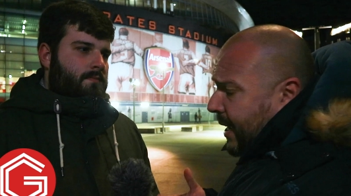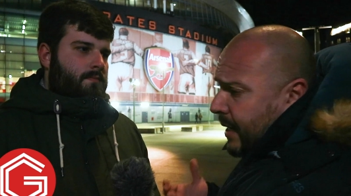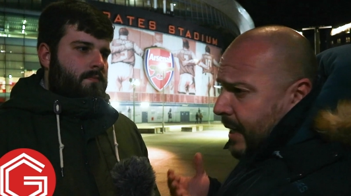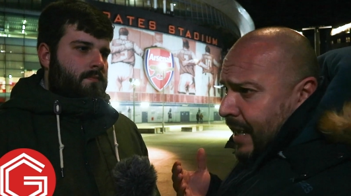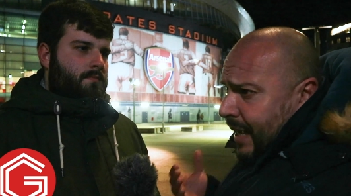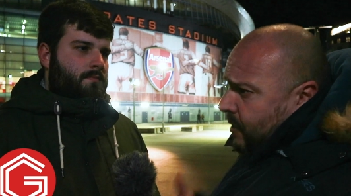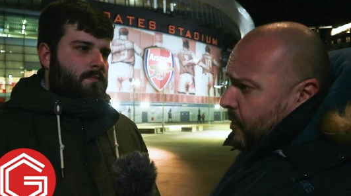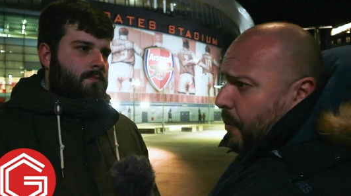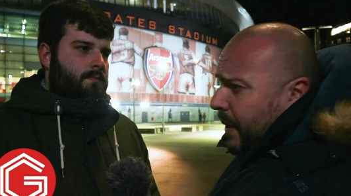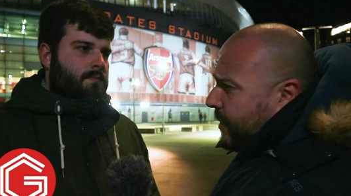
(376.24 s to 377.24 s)
Speaker 1: saying he's
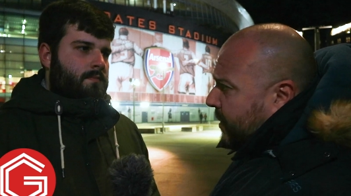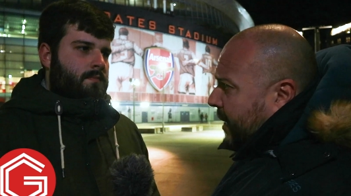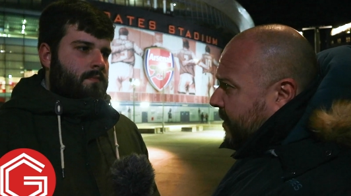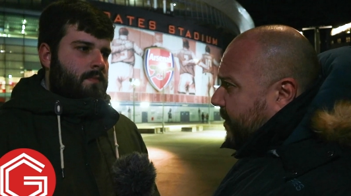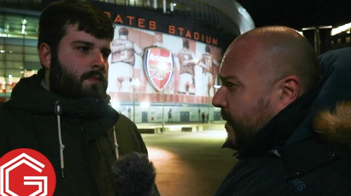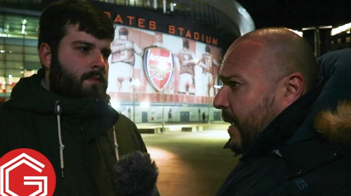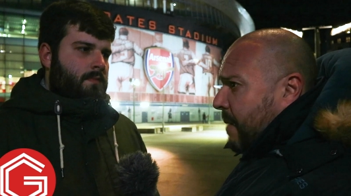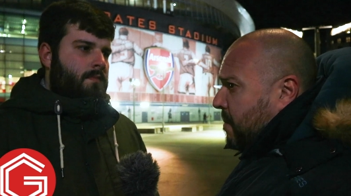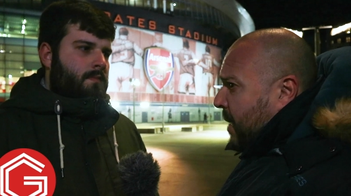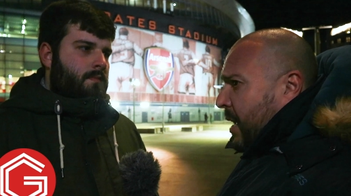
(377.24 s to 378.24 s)
still being assessed, and
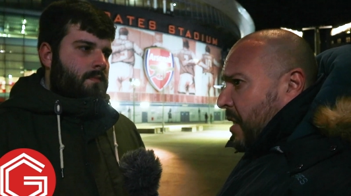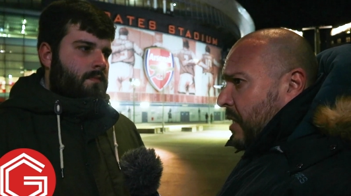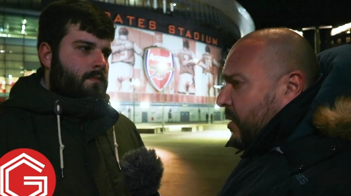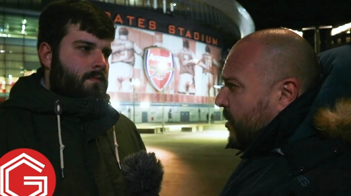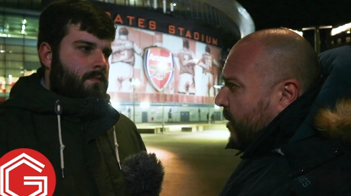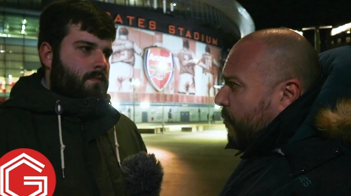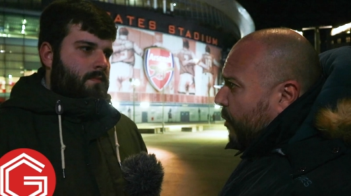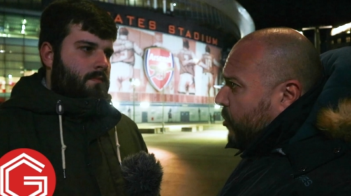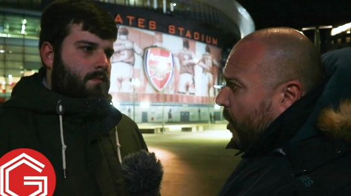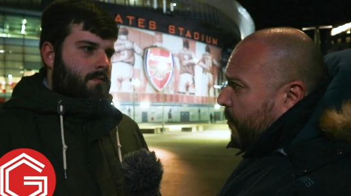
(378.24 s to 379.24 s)
um, there's there's no
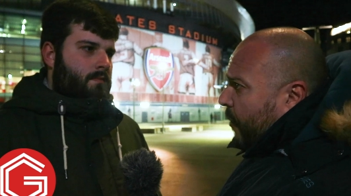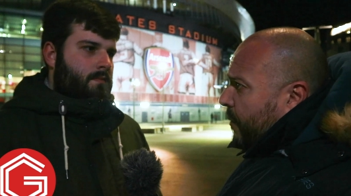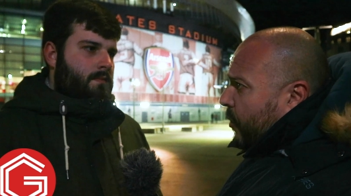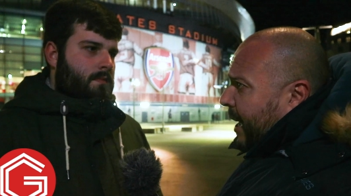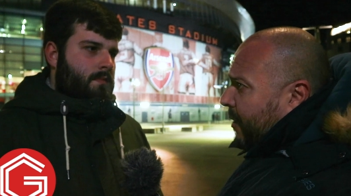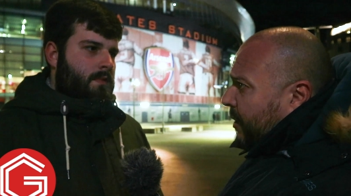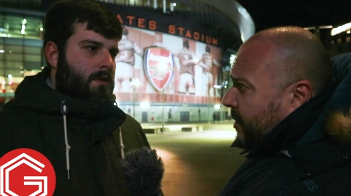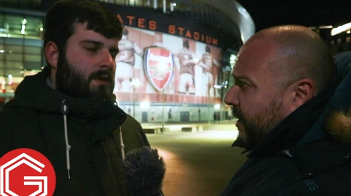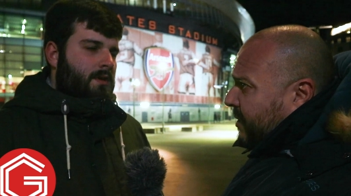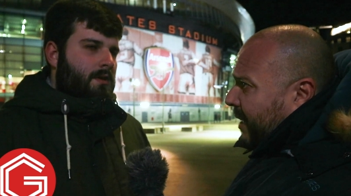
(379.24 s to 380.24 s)
real time frame on how long
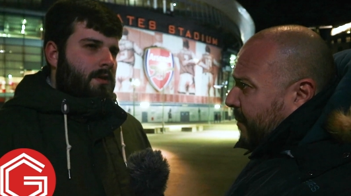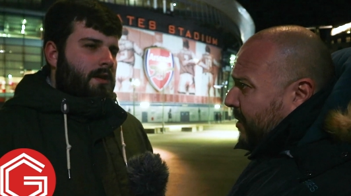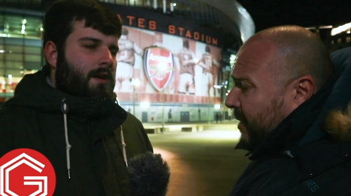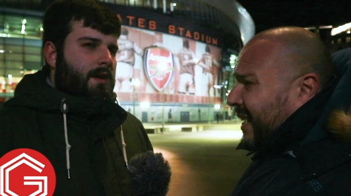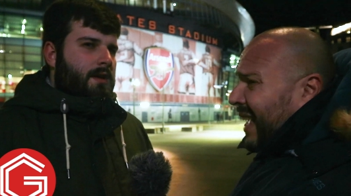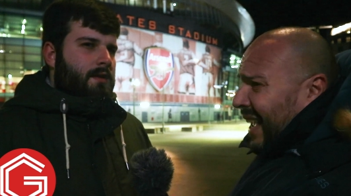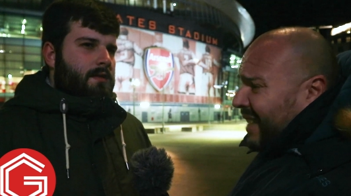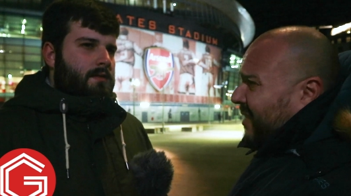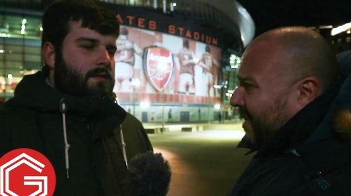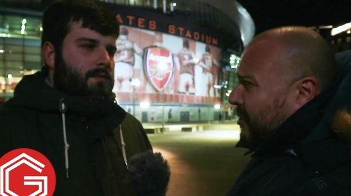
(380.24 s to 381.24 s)
he's going to take basically, and
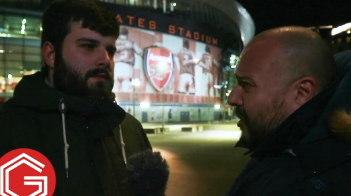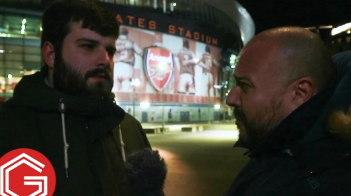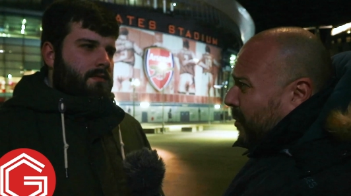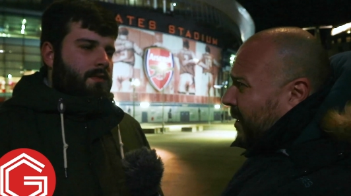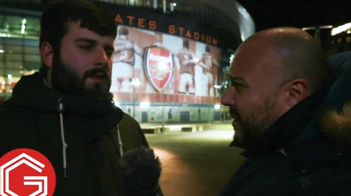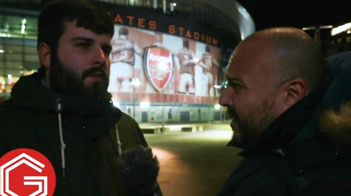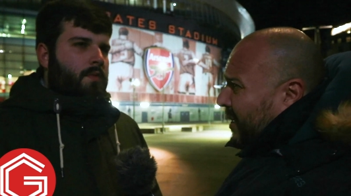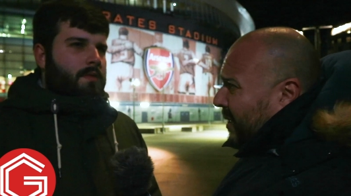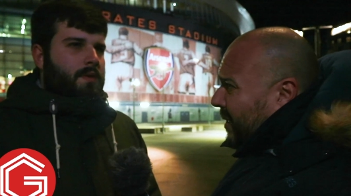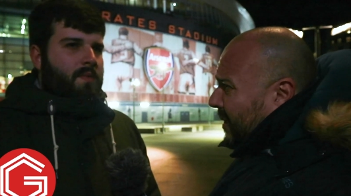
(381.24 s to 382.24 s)
he said that was disappointing, the,
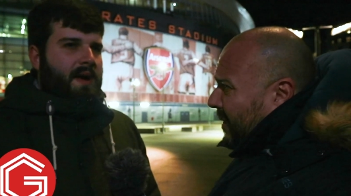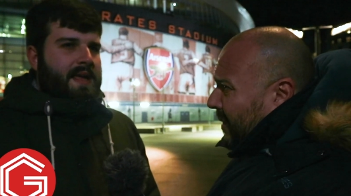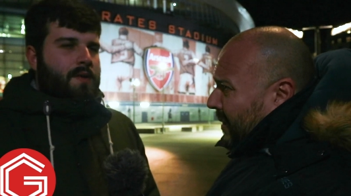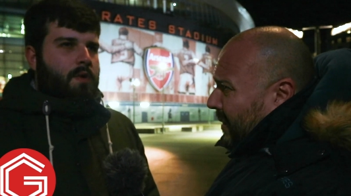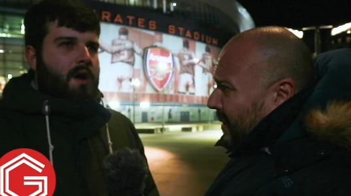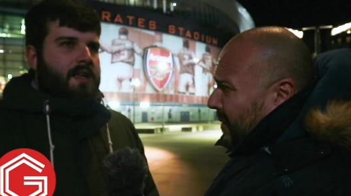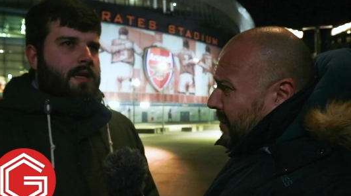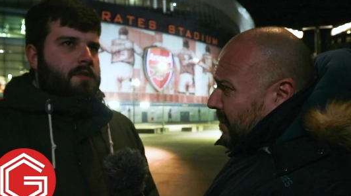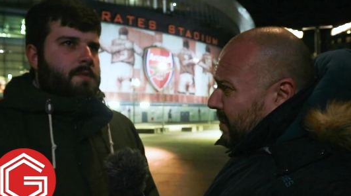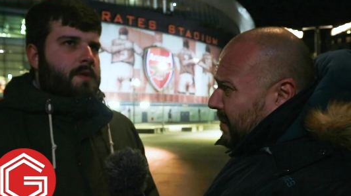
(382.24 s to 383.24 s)
didn't he?
Speaker 2: The way he worded
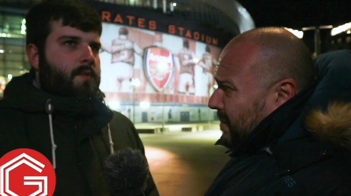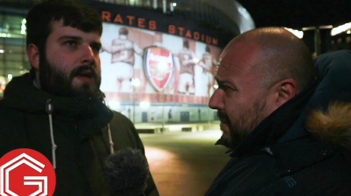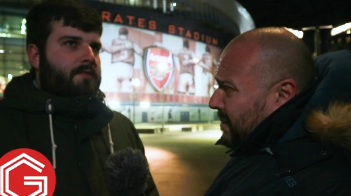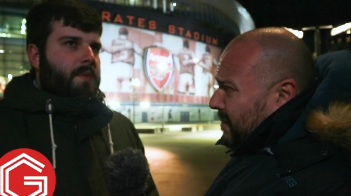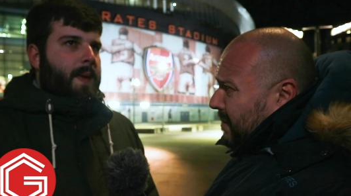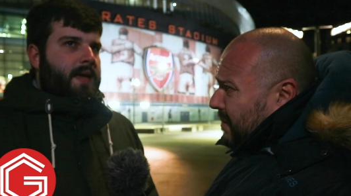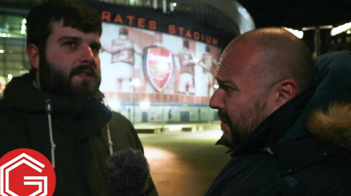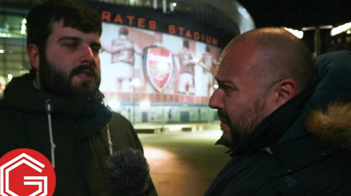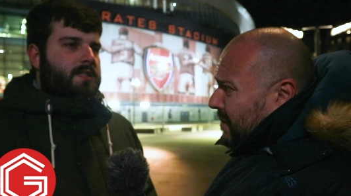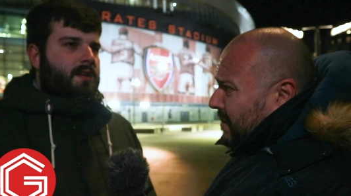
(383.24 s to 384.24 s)
it was a bit weird for me
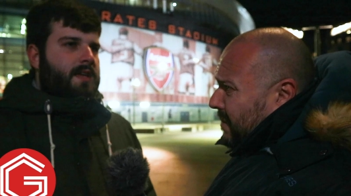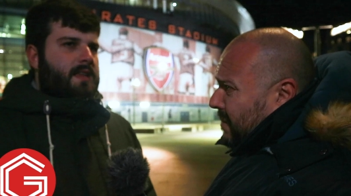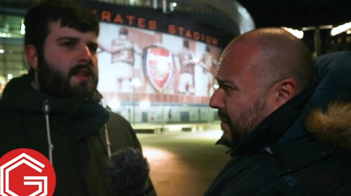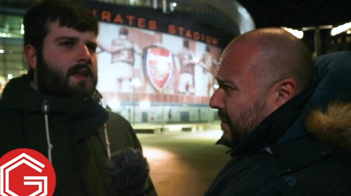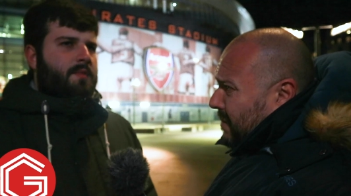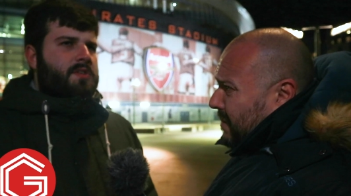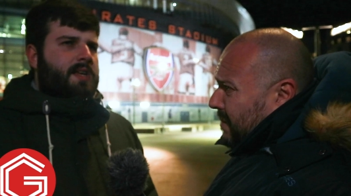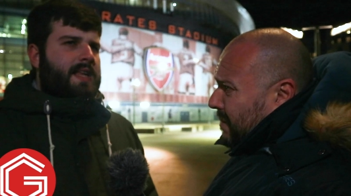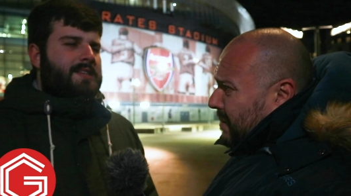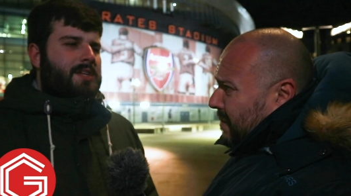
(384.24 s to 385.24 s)
because he, st- he said there was
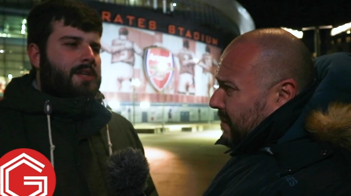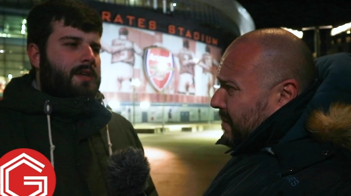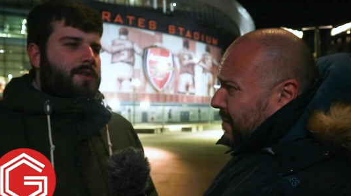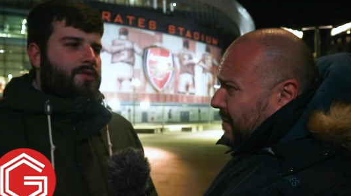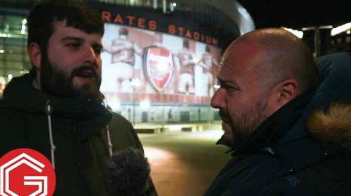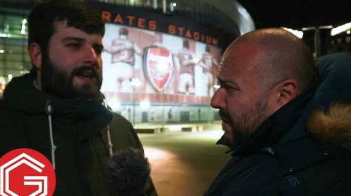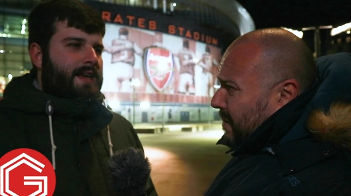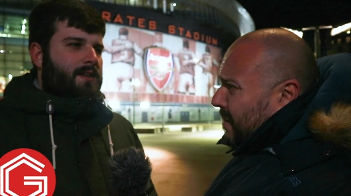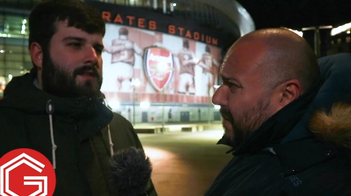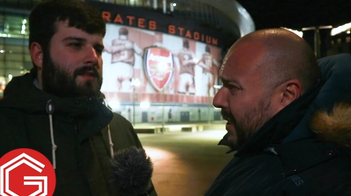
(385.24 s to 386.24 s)
an incident in
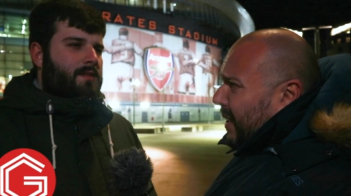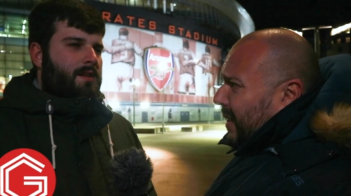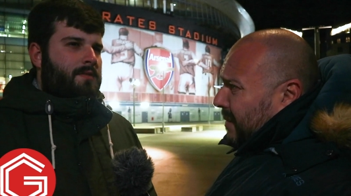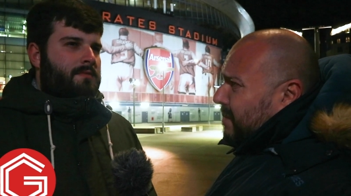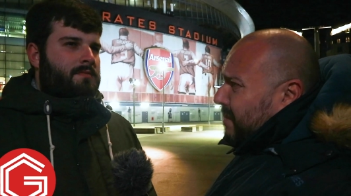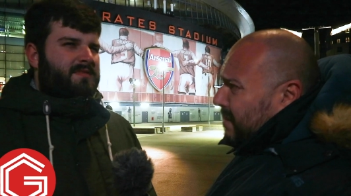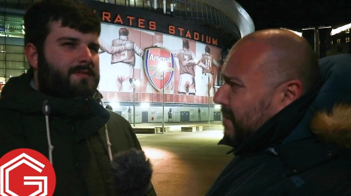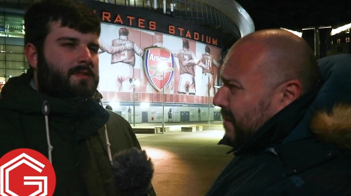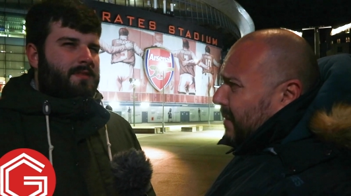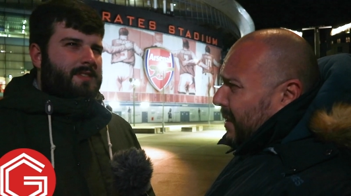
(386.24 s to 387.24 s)
training. Yeah
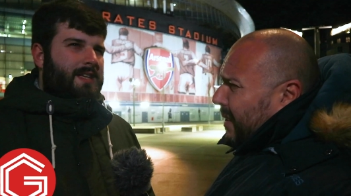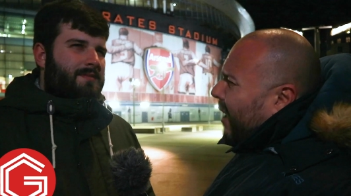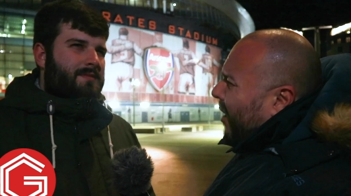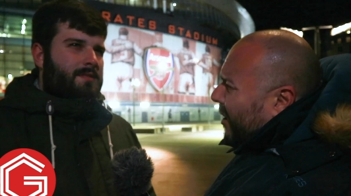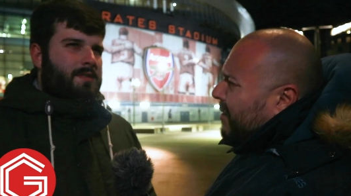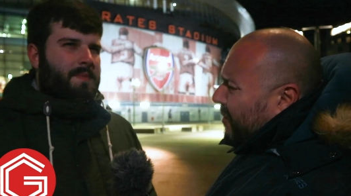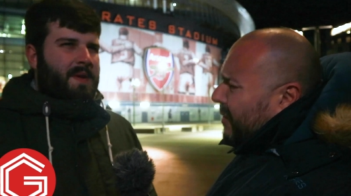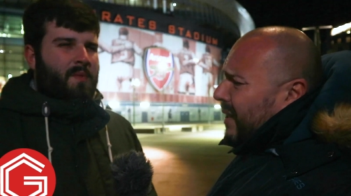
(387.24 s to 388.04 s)
yeah, I, I did